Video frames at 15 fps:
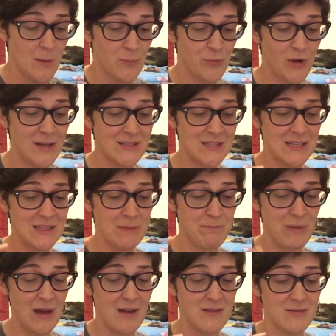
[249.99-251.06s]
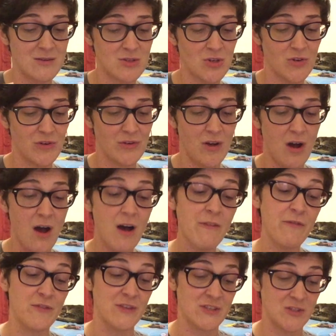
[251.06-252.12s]
Pressing the button to turn
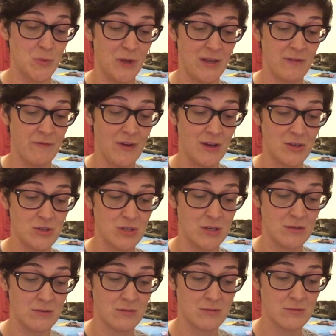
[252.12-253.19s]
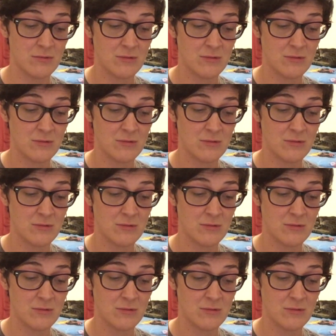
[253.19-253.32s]
off the swing function.